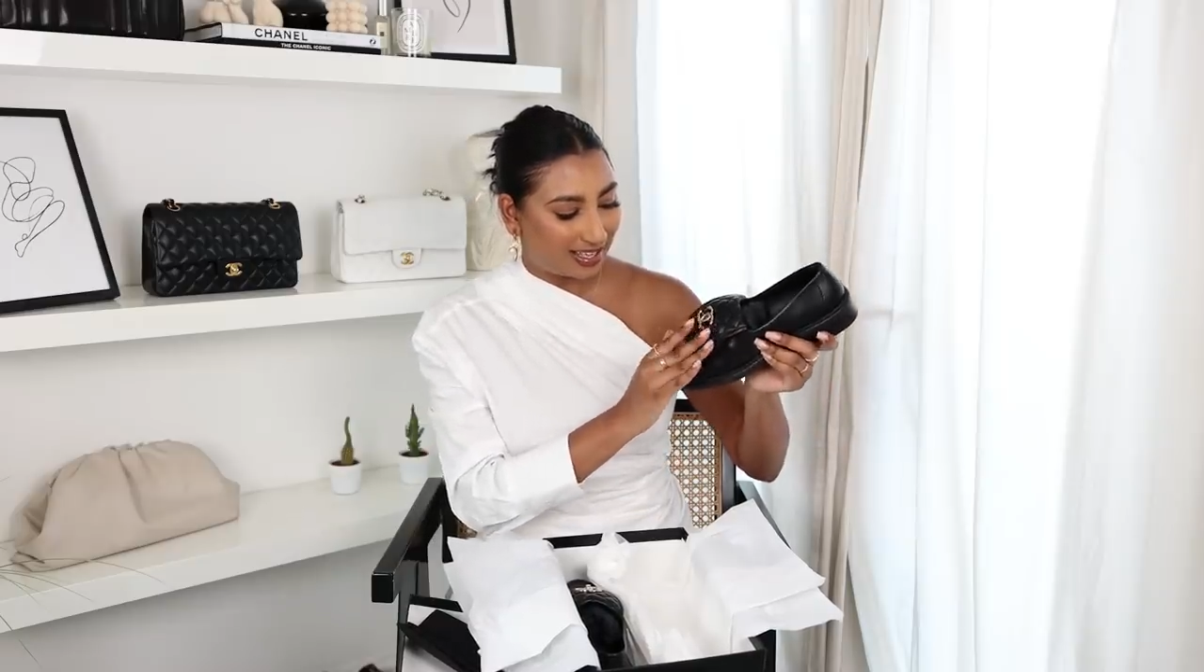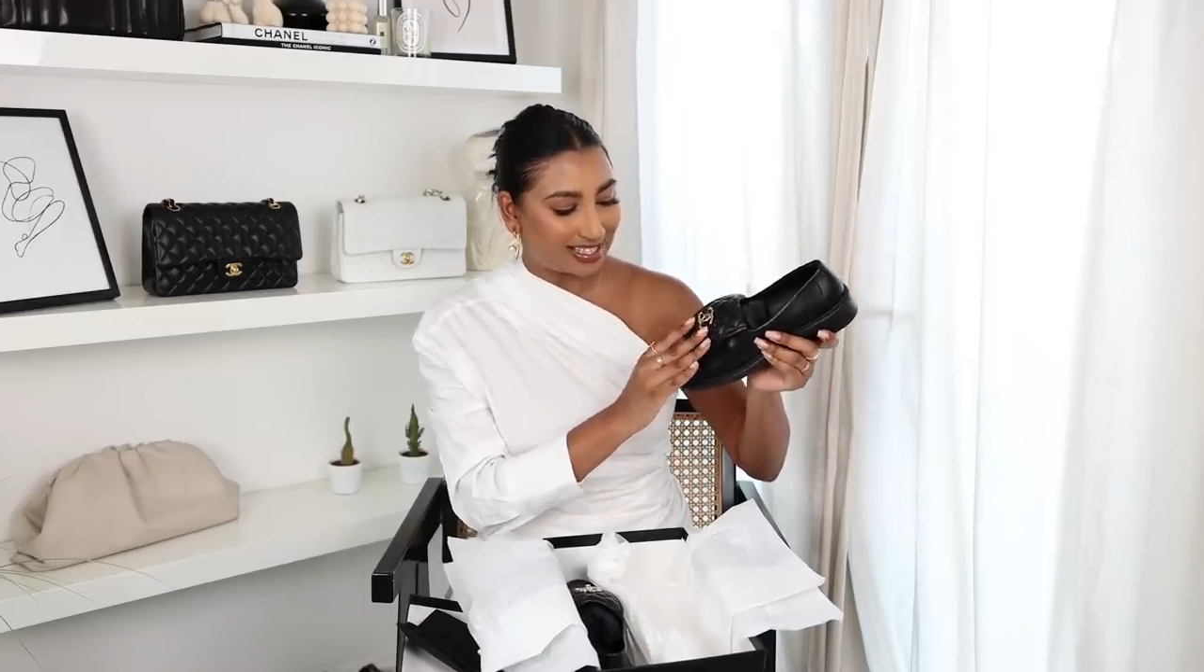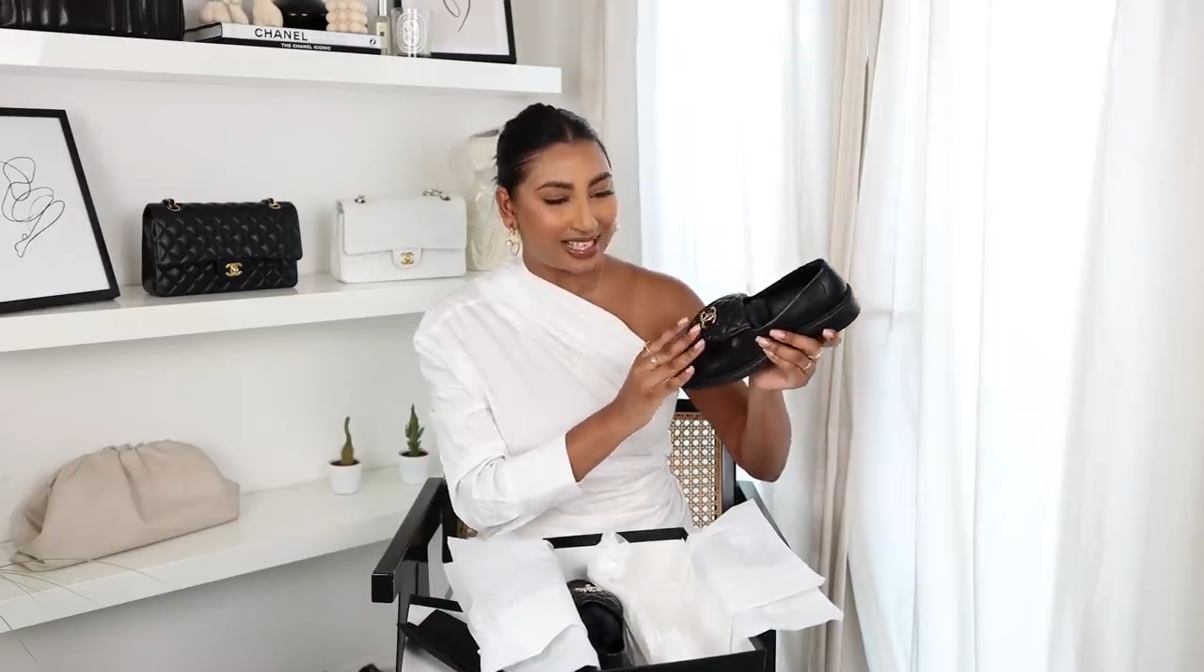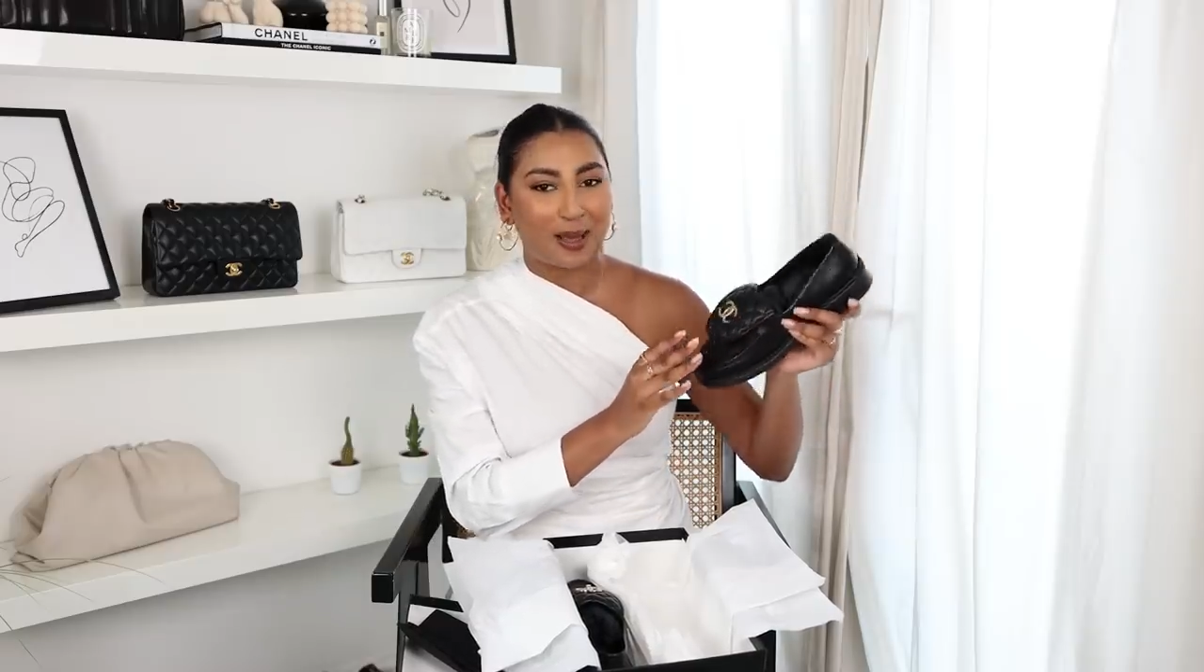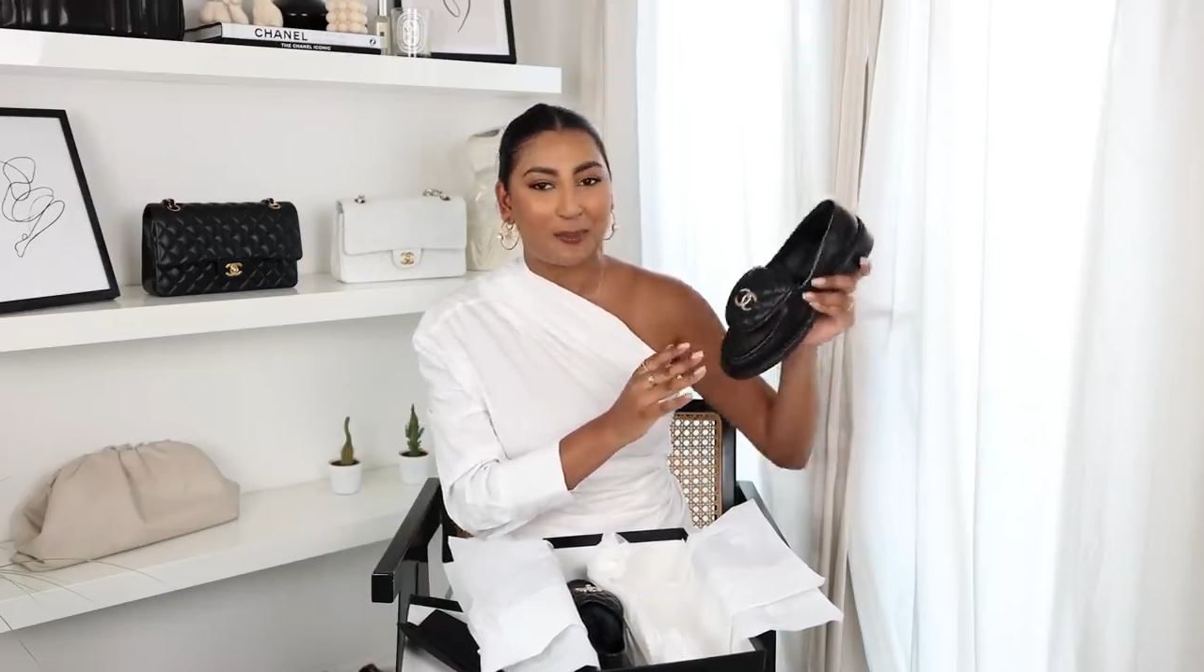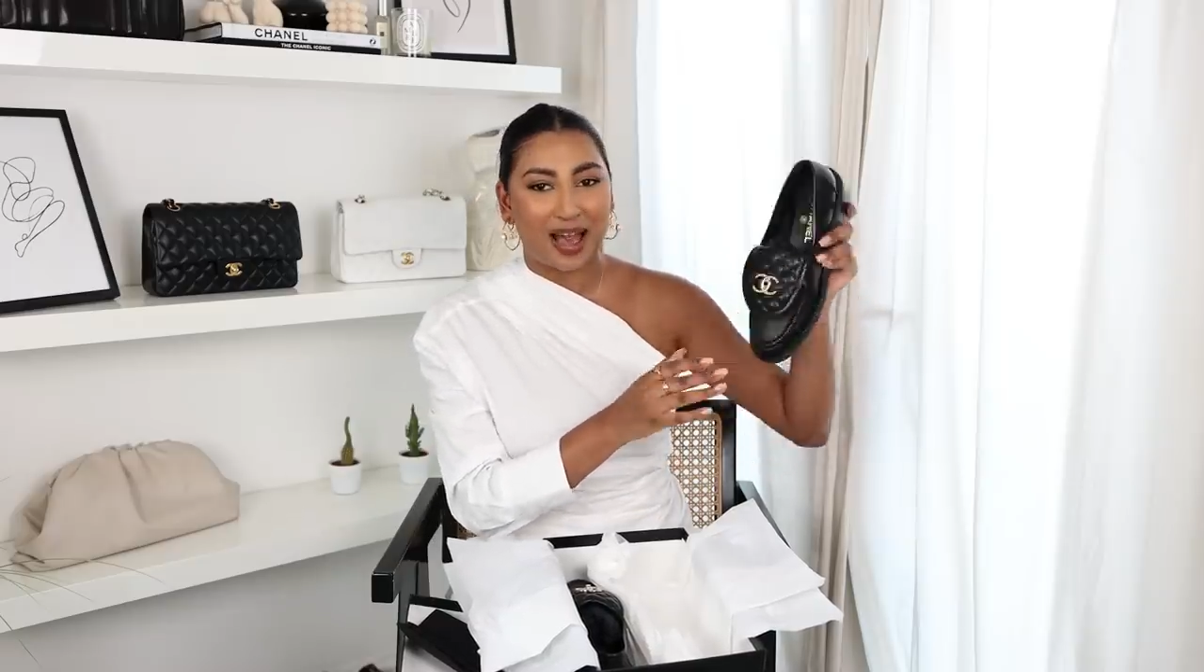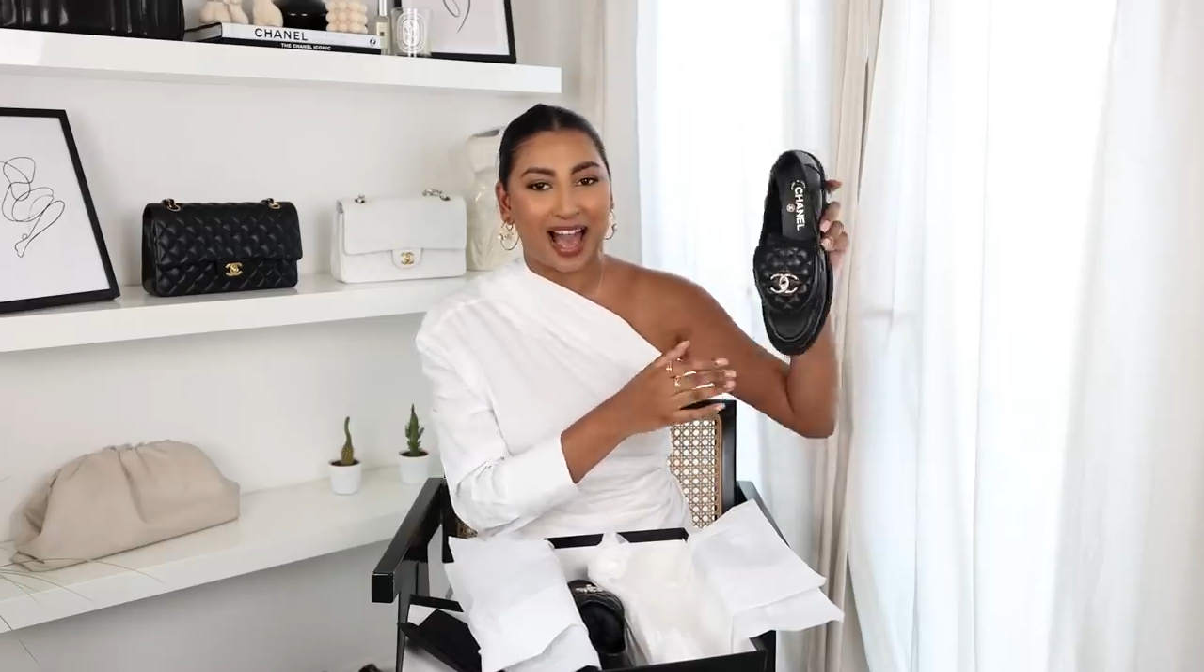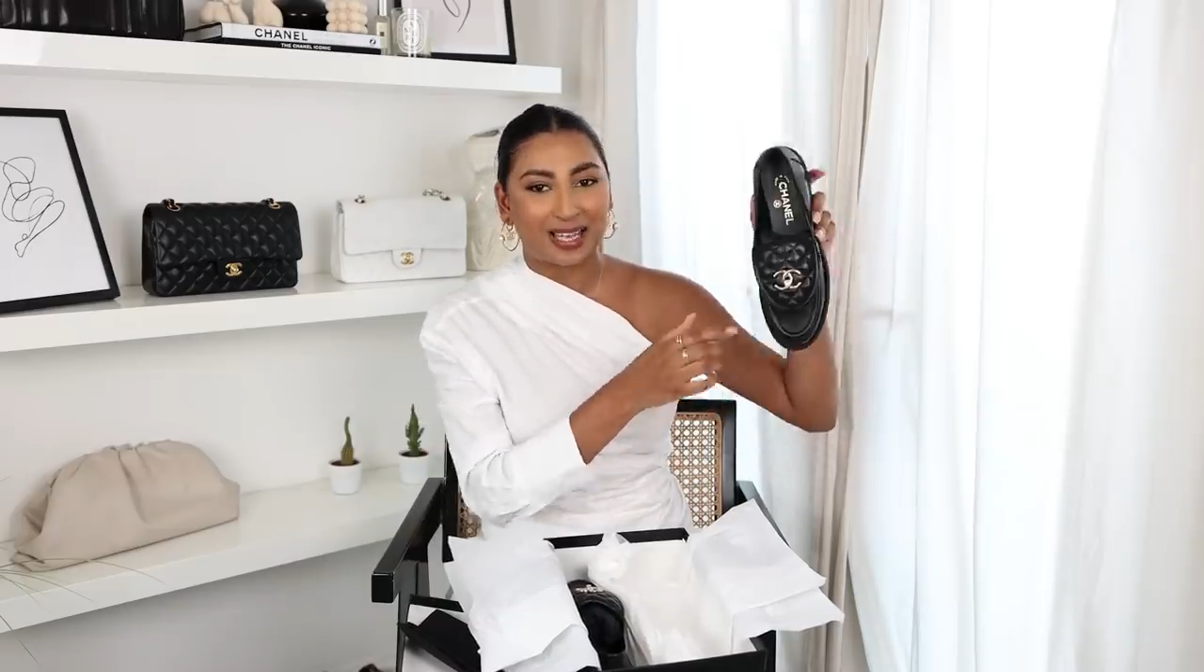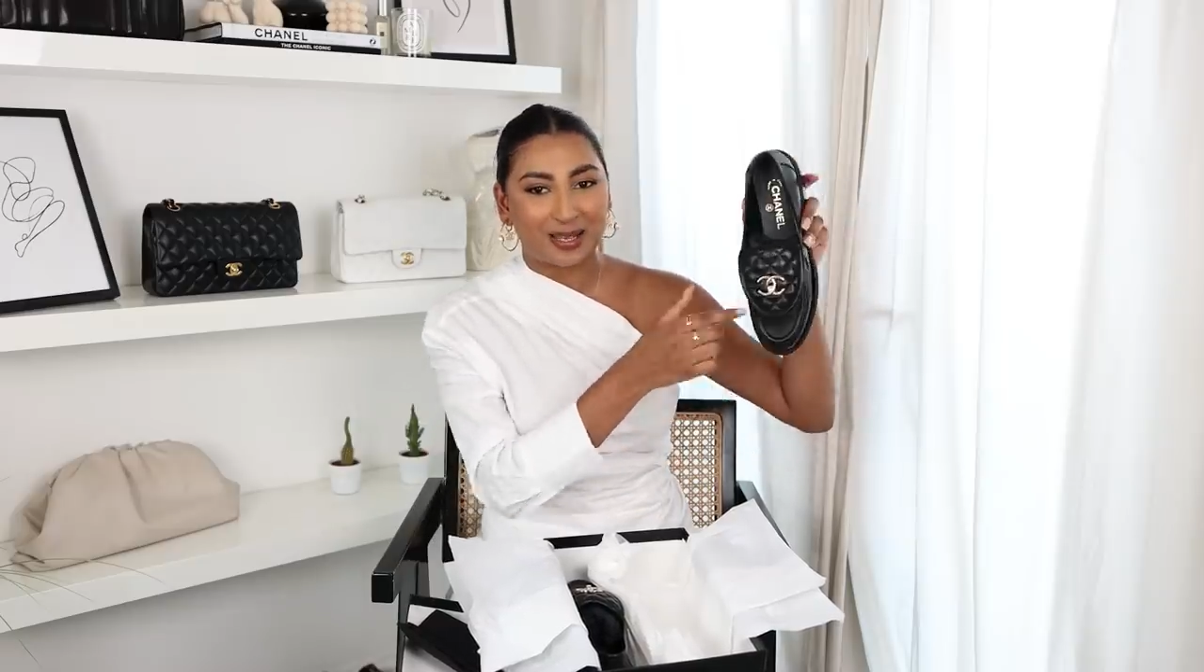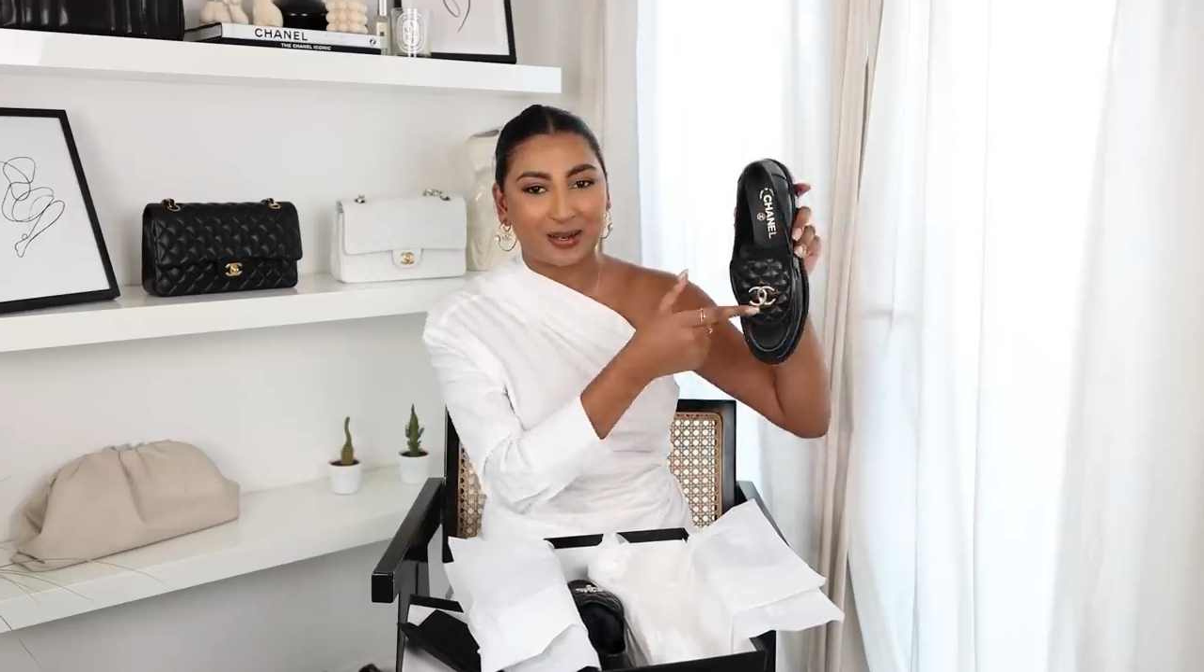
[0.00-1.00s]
It's like a bag,